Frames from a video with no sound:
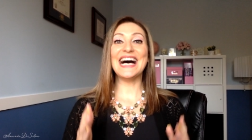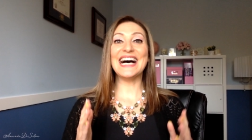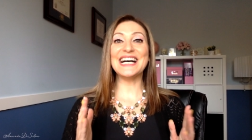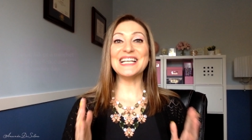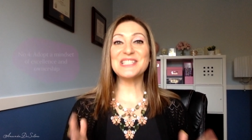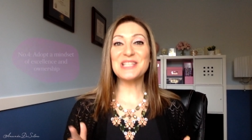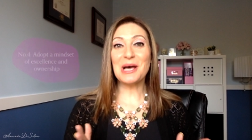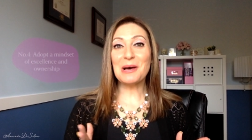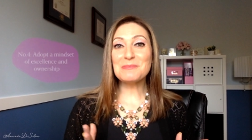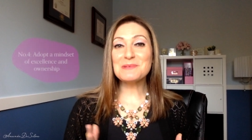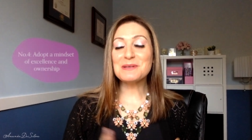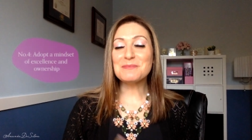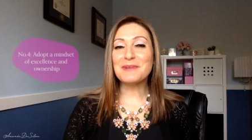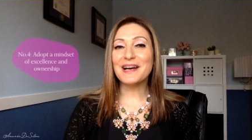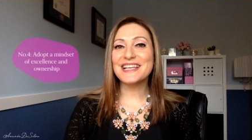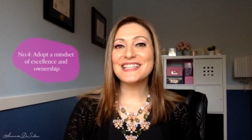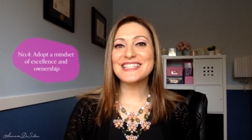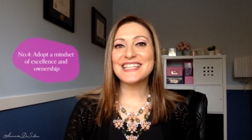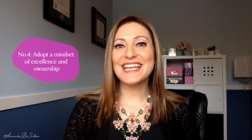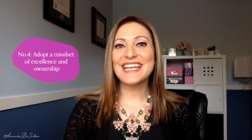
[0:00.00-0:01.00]
Adopt a
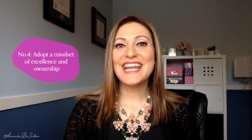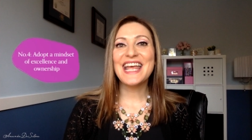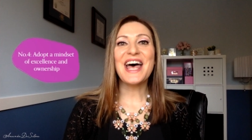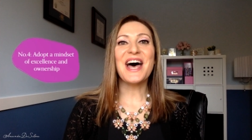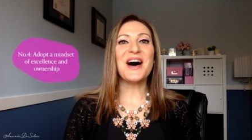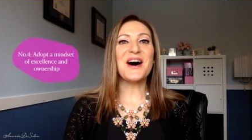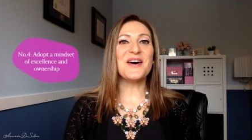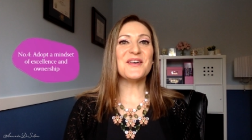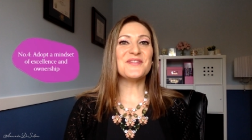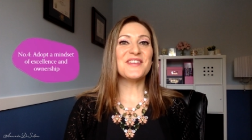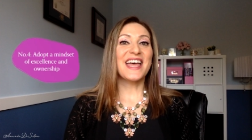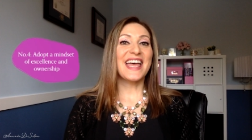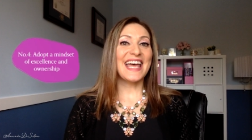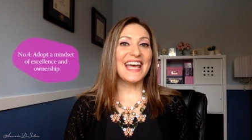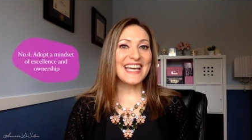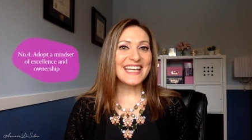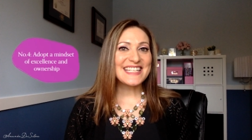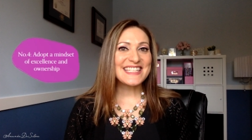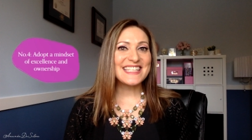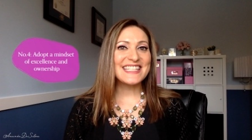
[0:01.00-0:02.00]
mindset of
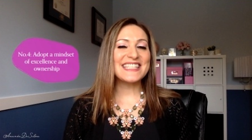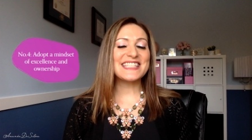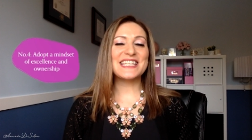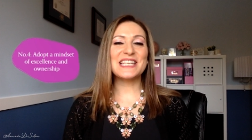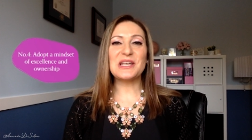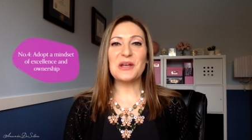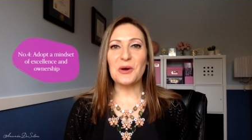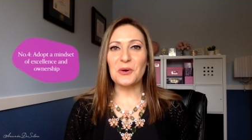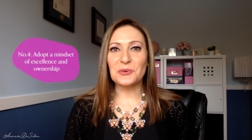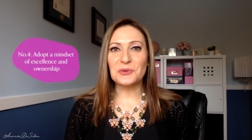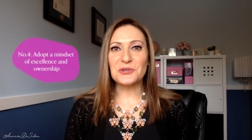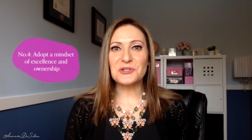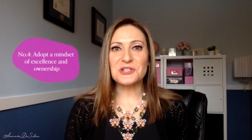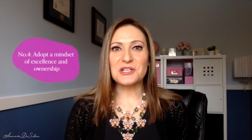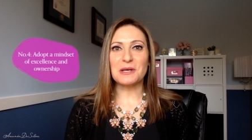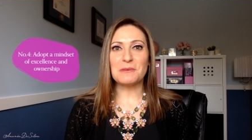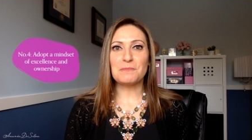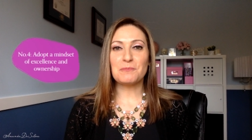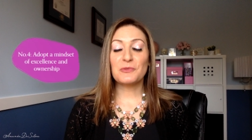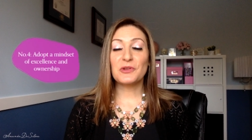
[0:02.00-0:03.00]
excellence and
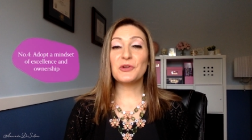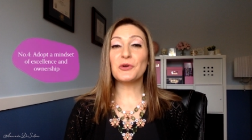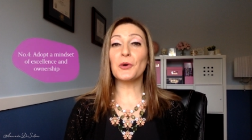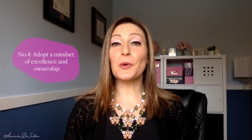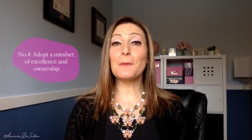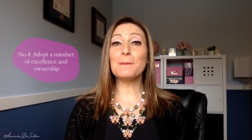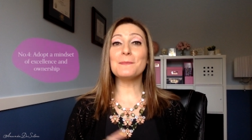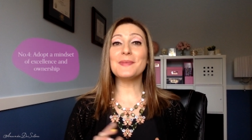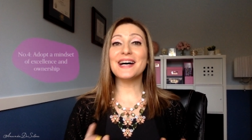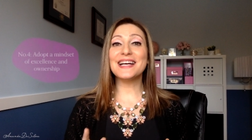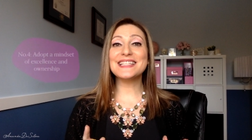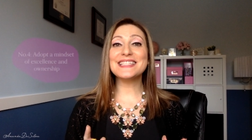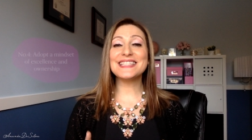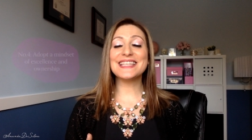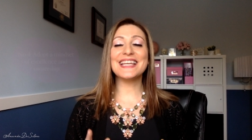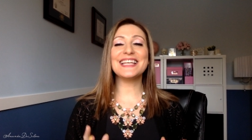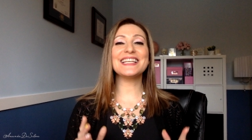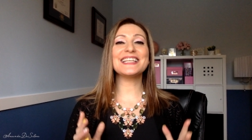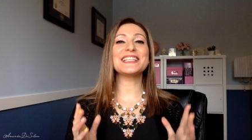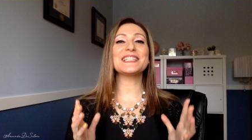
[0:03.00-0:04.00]
ownership. Your
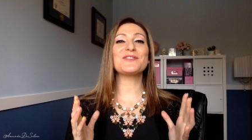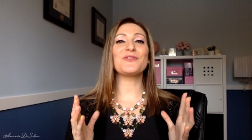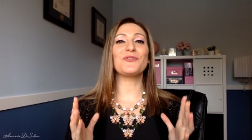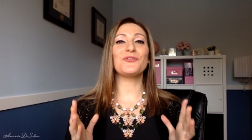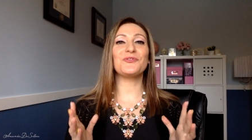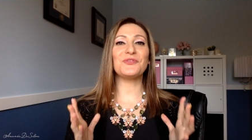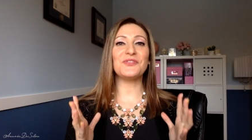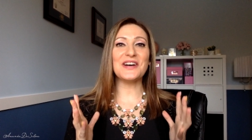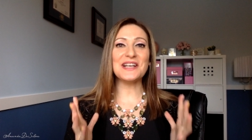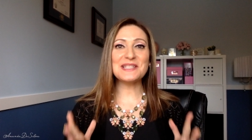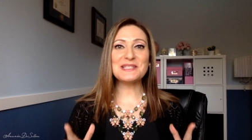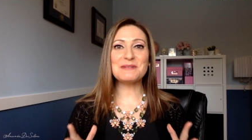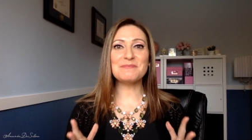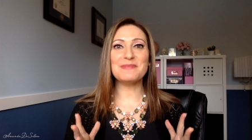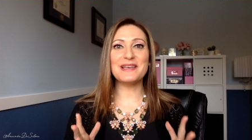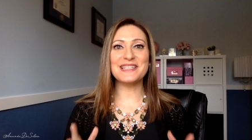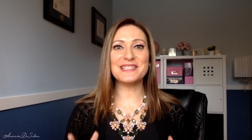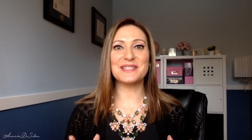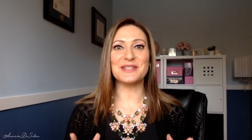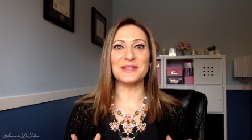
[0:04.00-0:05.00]
mindset is
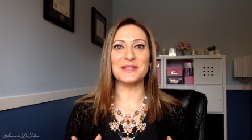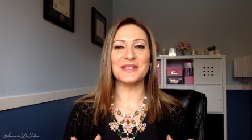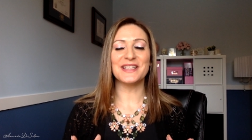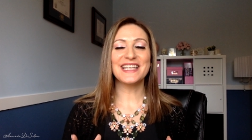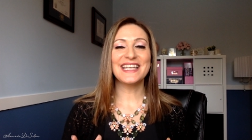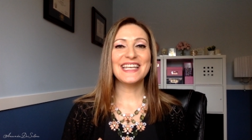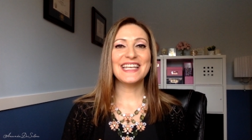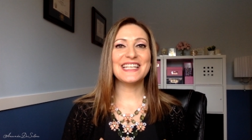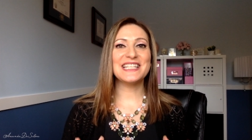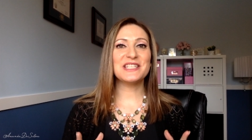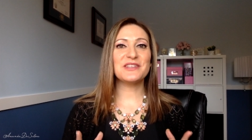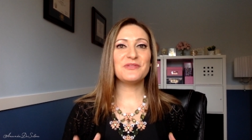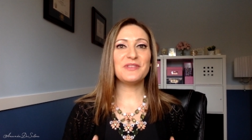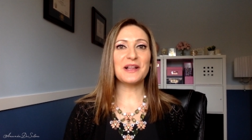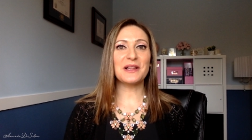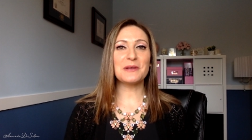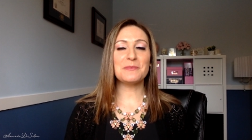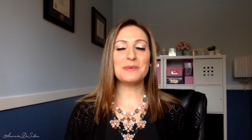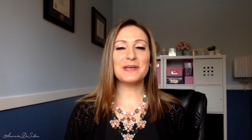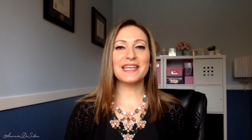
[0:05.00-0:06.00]
fundamental in
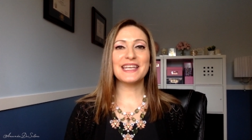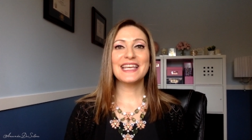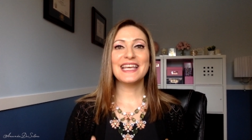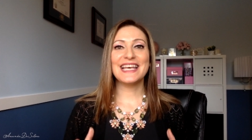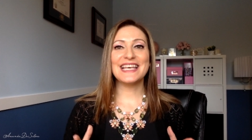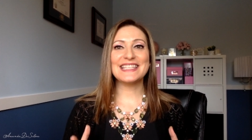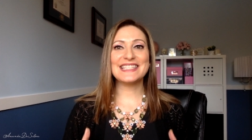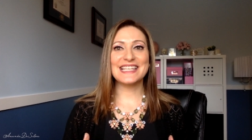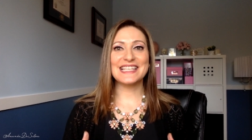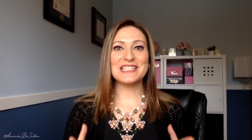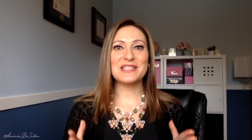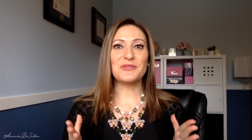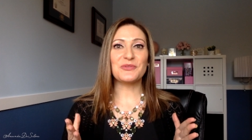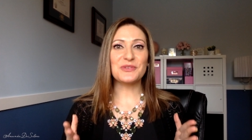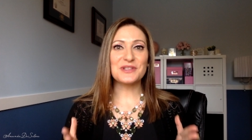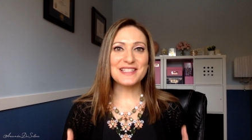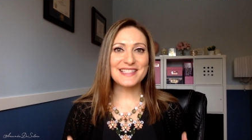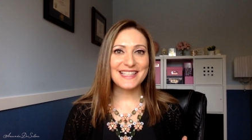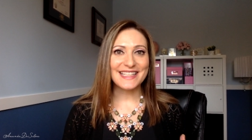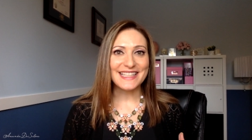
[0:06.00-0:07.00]
developing a sense of
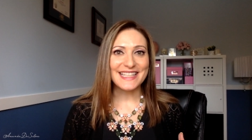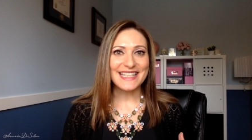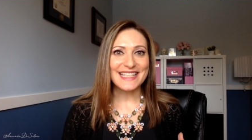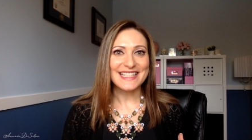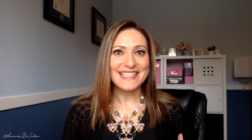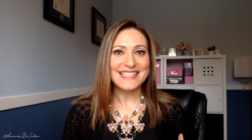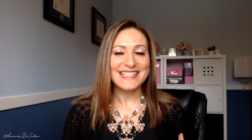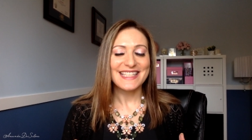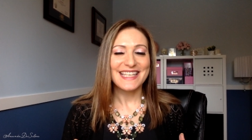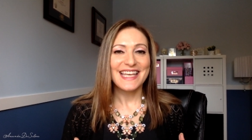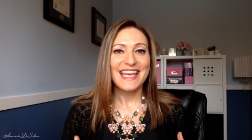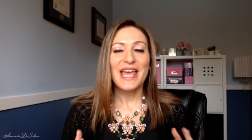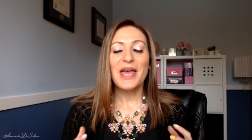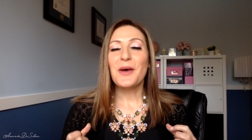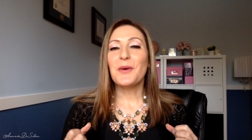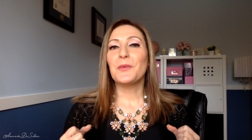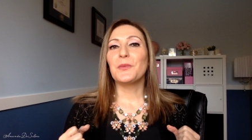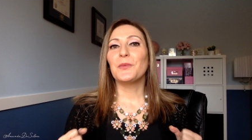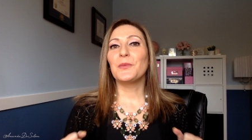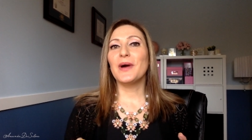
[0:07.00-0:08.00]
resilience.
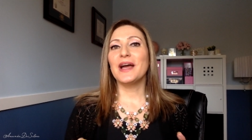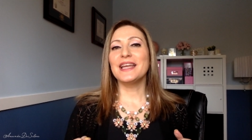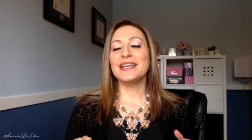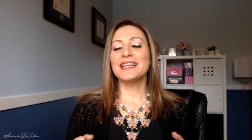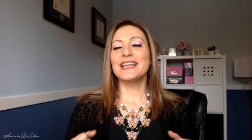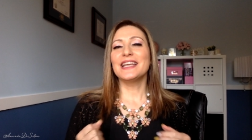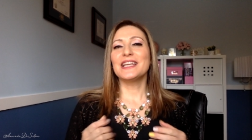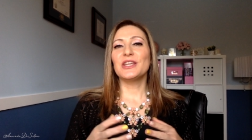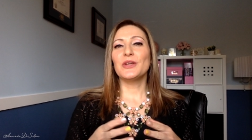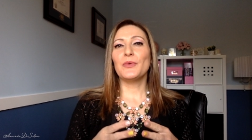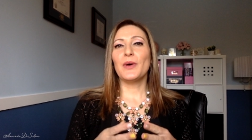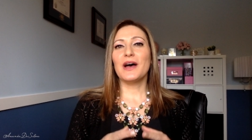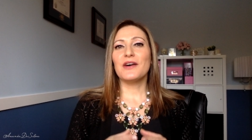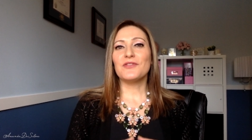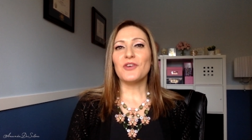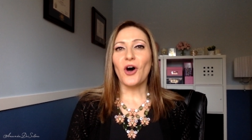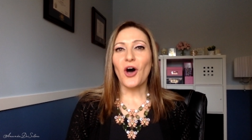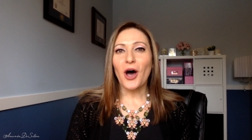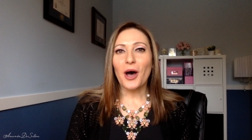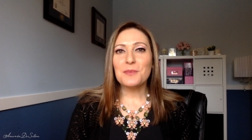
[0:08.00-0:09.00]
When you
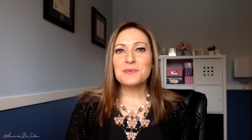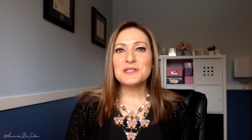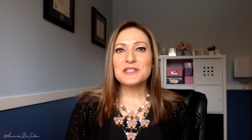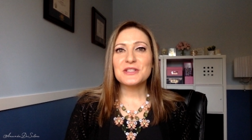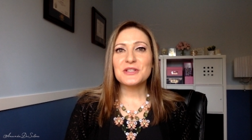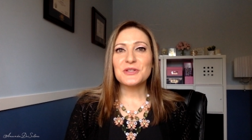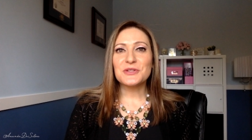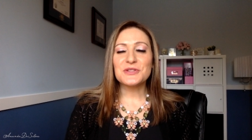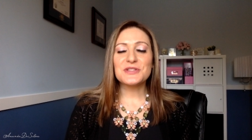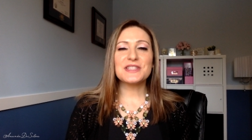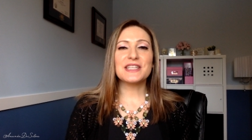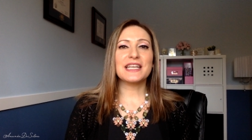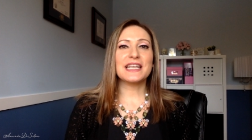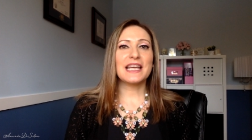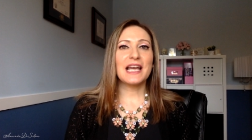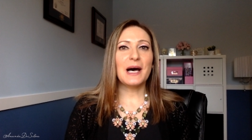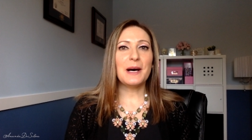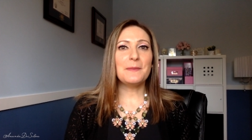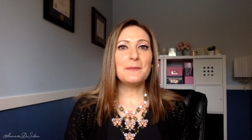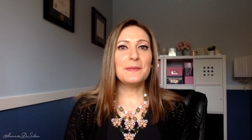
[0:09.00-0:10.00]
have obstacles that
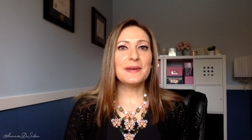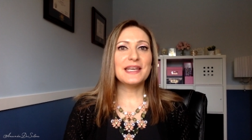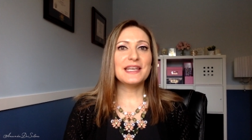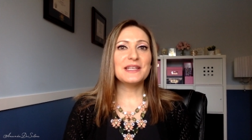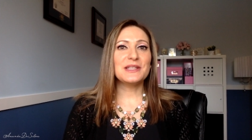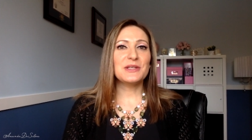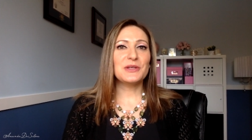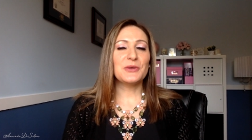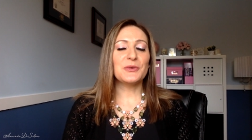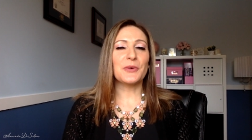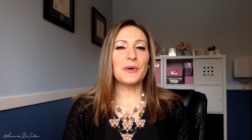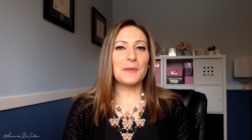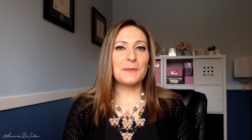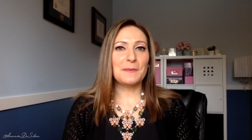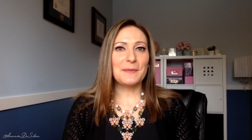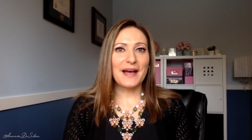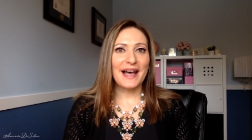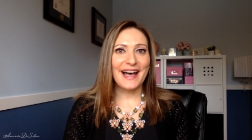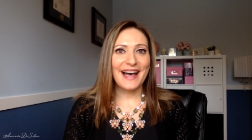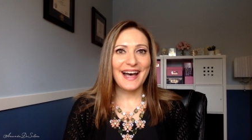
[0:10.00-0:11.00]
come in your
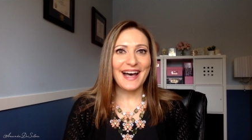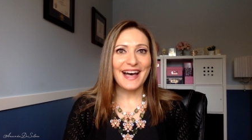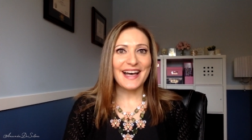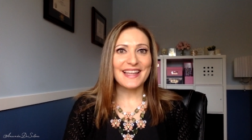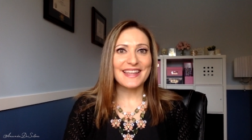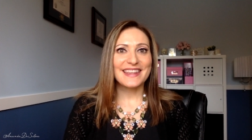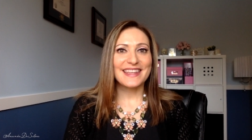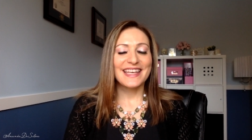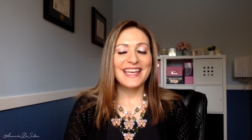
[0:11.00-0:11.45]
path,